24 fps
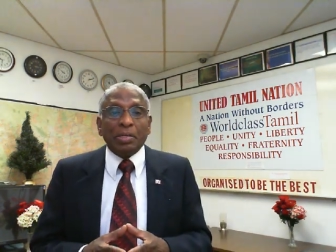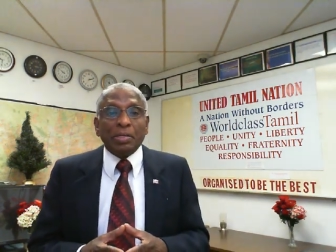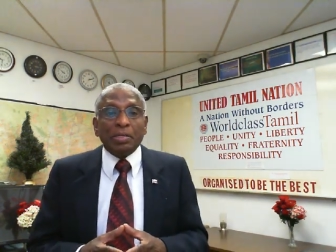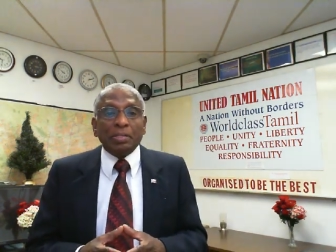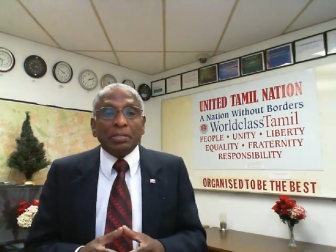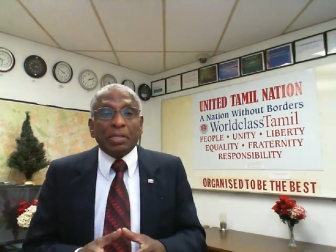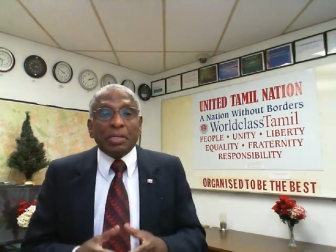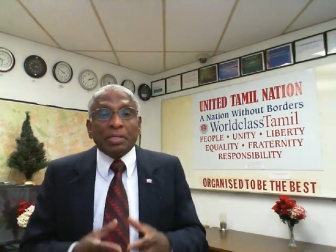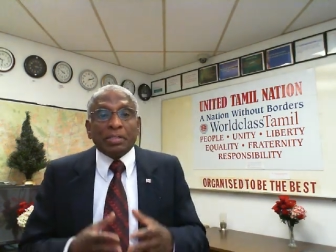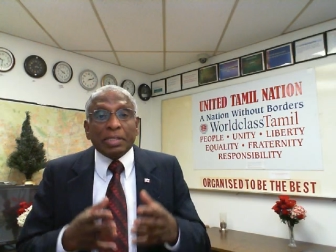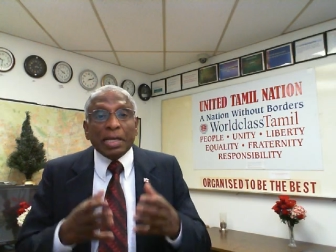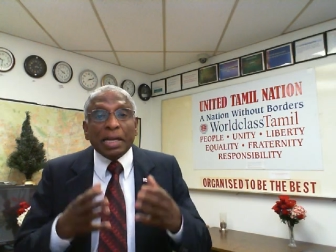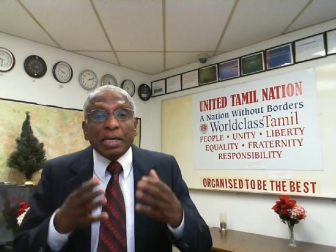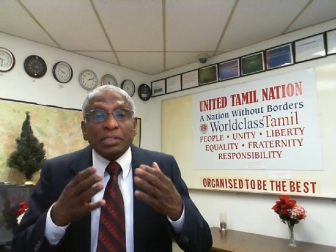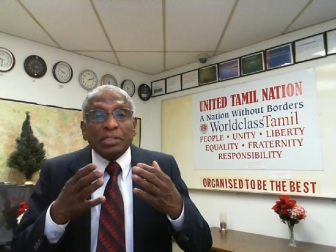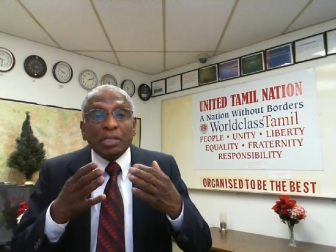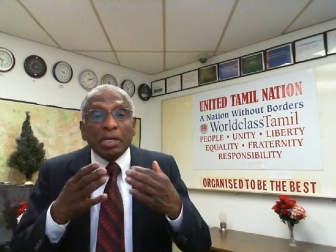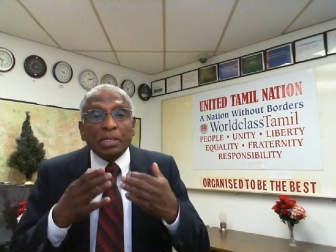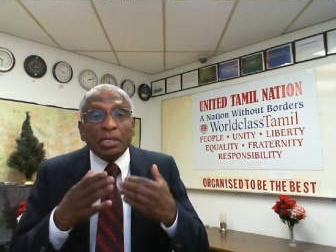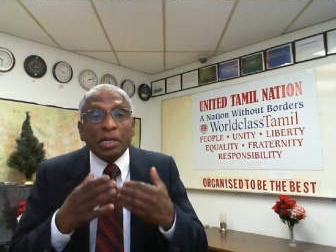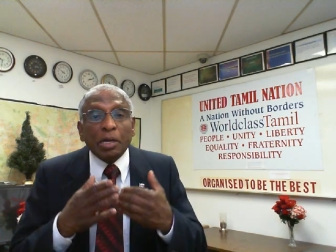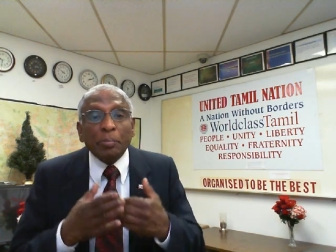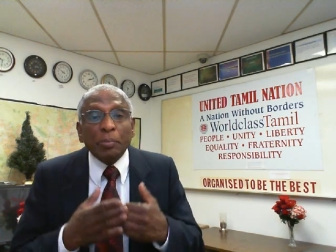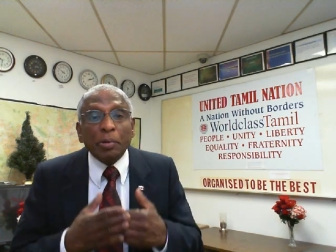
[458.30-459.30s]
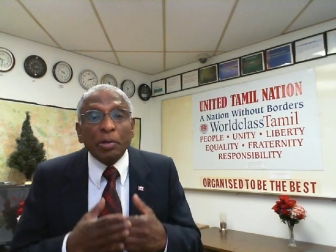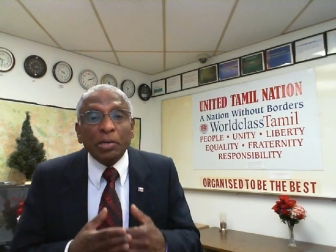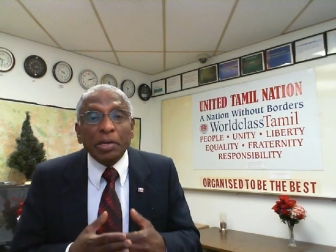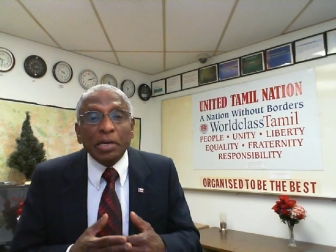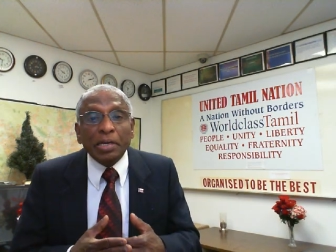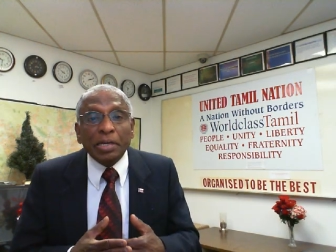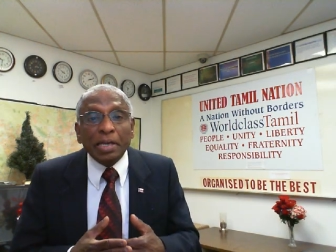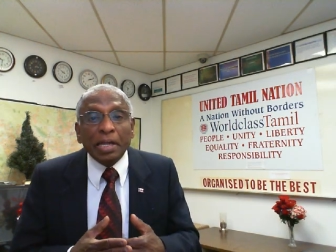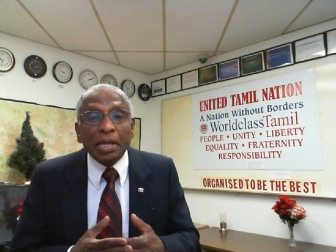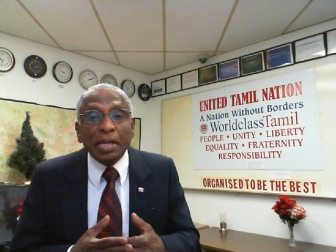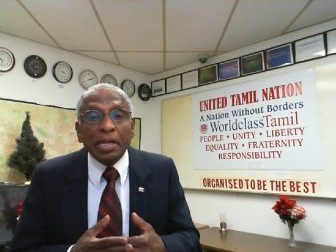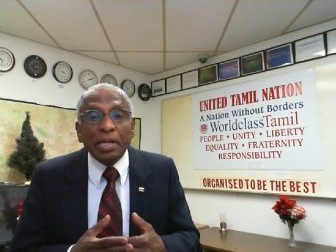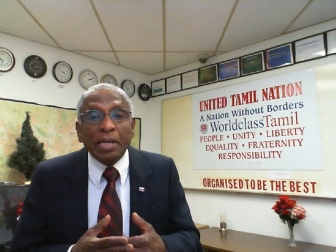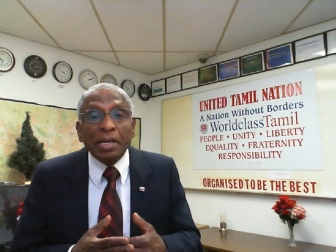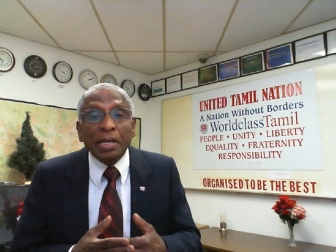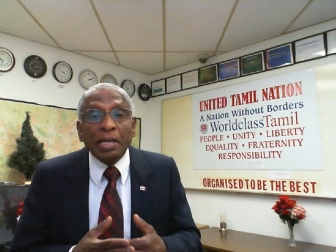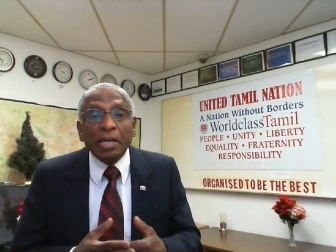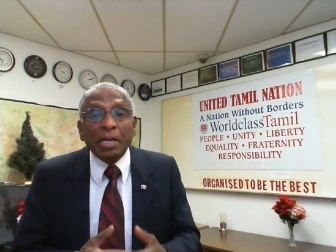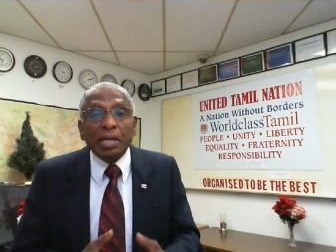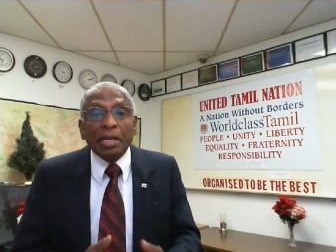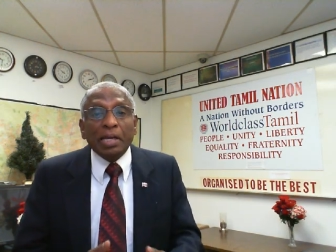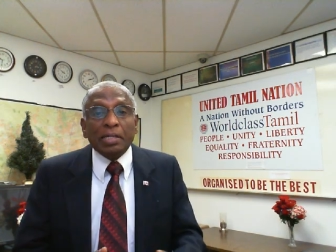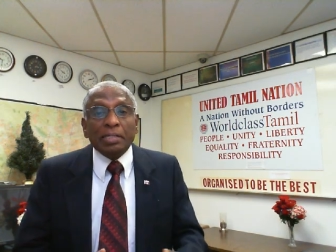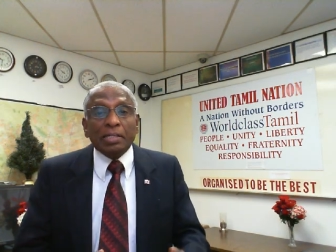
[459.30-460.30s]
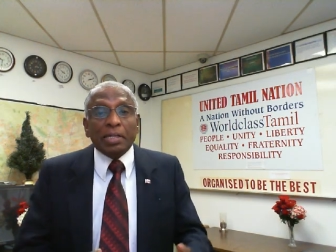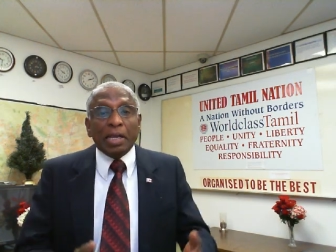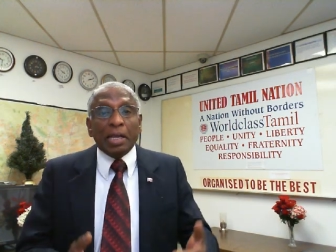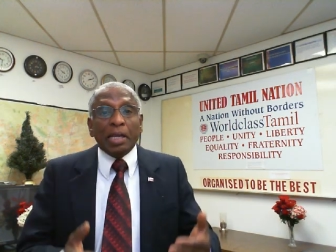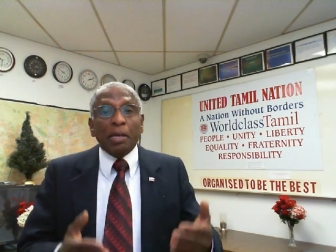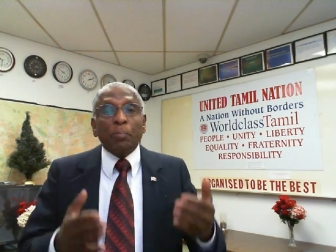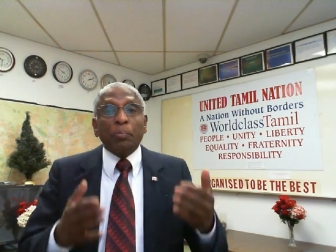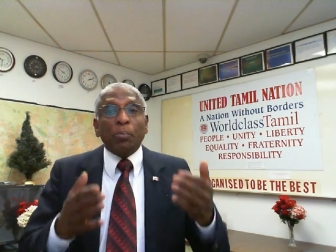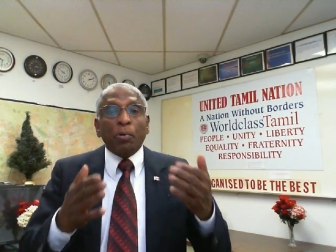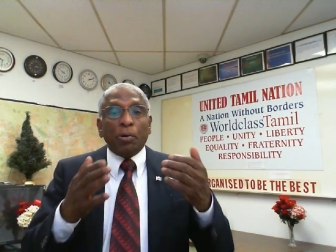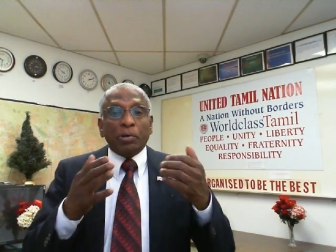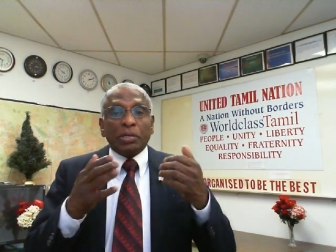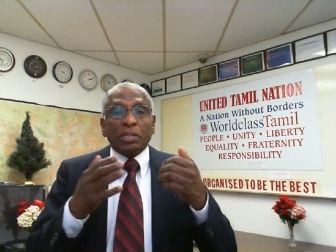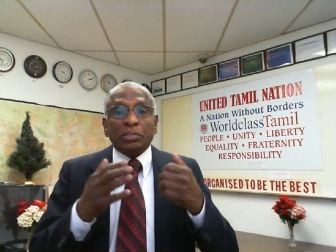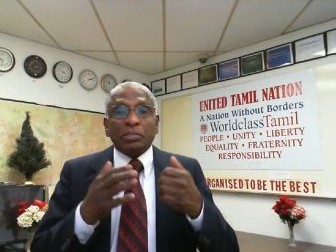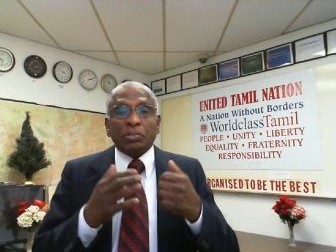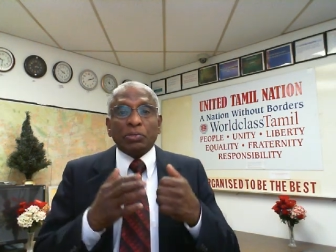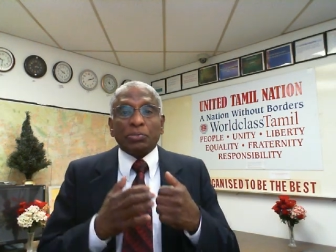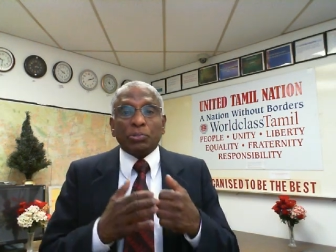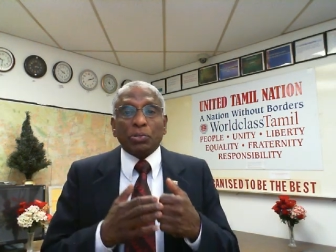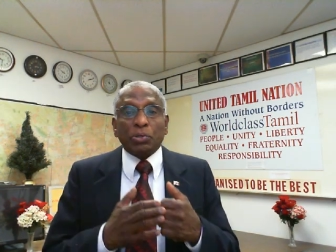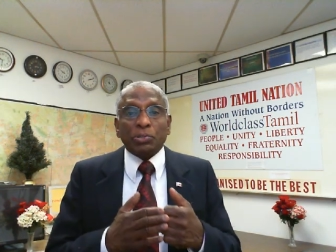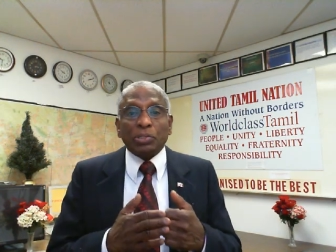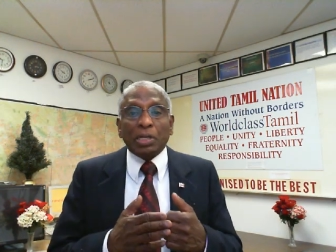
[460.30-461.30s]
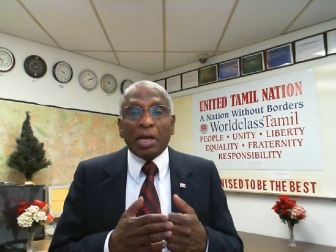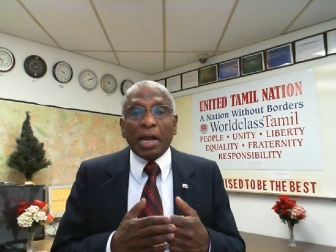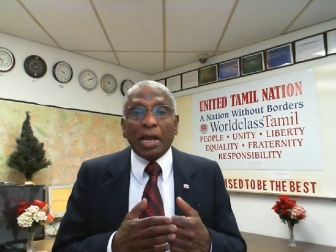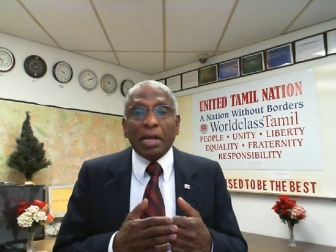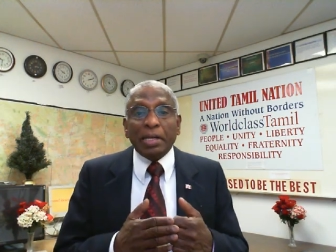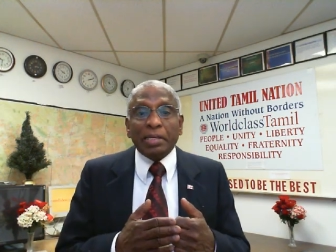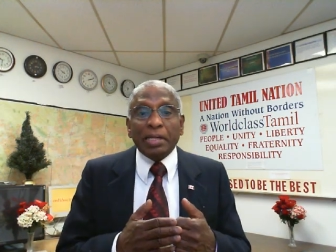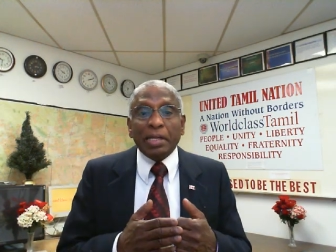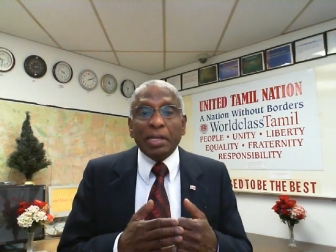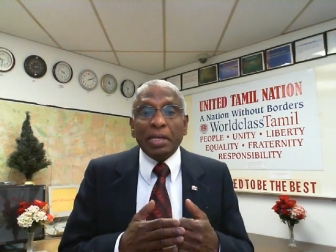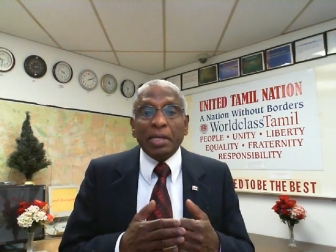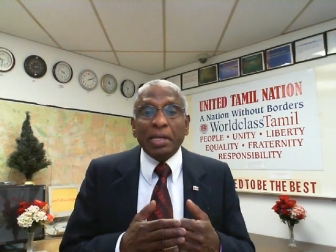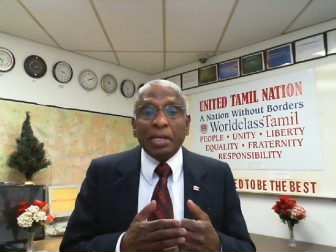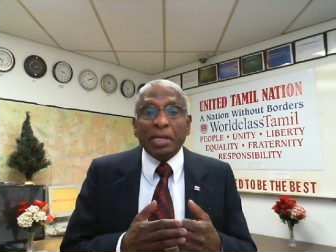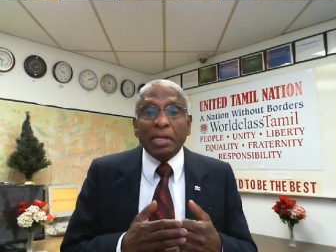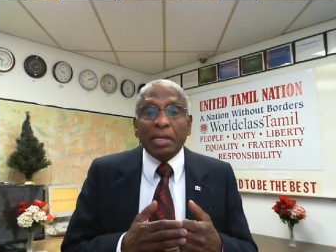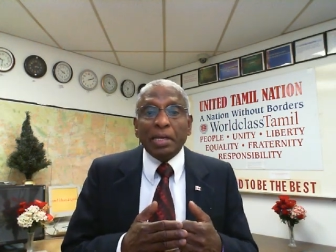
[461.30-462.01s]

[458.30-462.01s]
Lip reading: The sense of community, the importance of society,